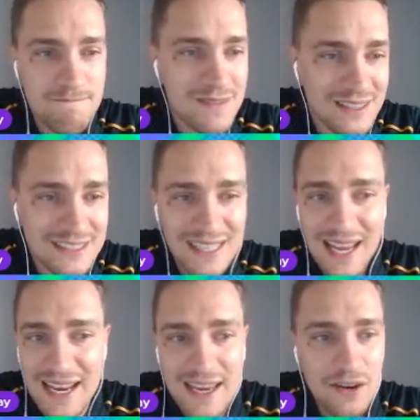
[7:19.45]
like
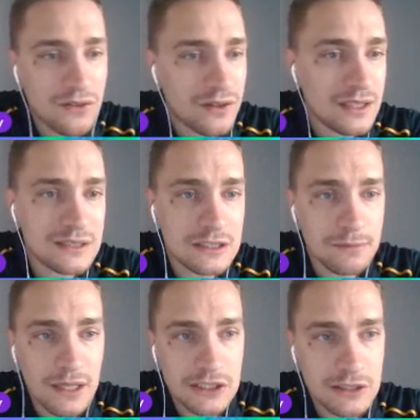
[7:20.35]
Solanke, I don't think is as
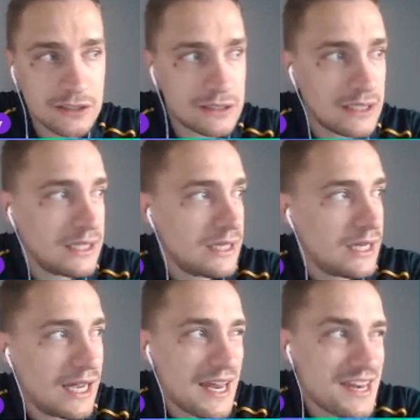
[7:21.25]
much as
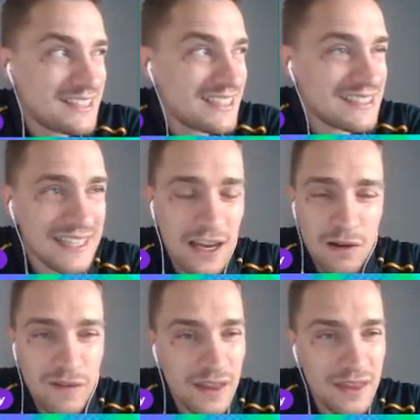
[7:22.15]
a necessity
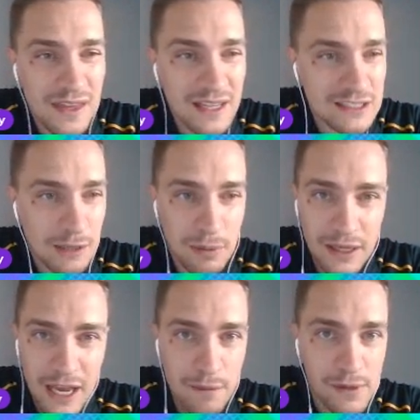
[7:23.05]
over the next couple of
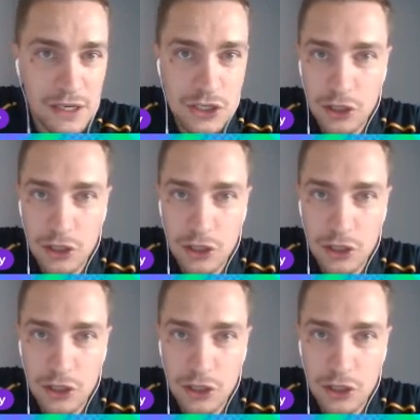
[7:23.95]
game weeks.